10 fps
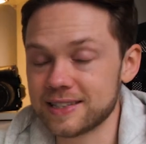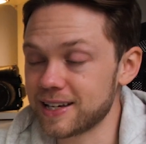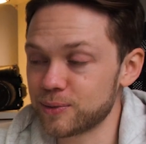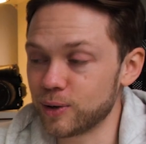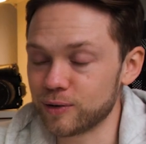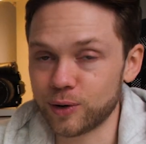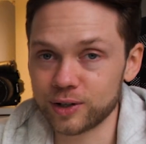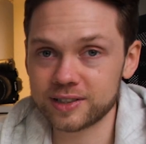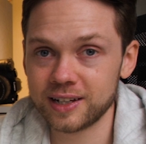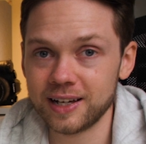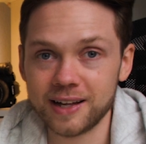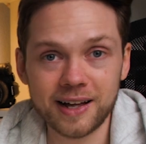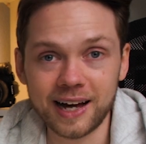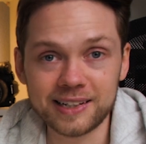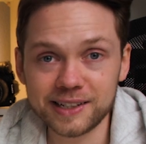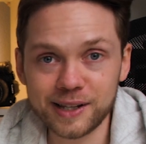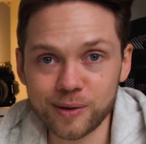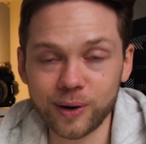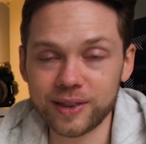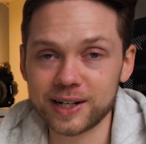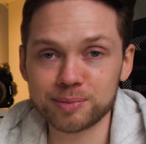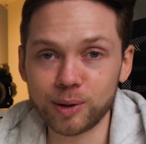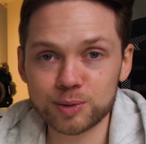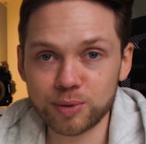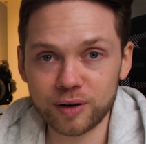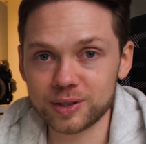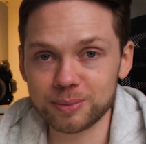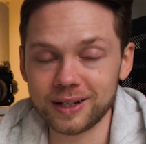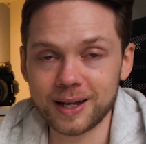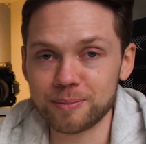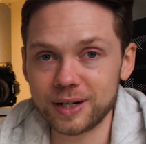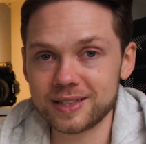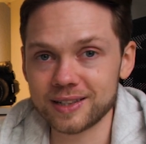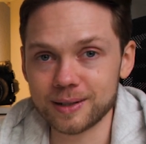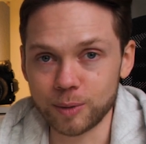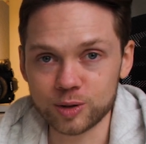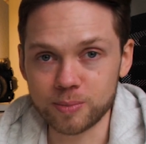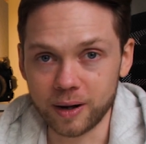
And second one, of course, ideally the one that is most profitable and brings in the most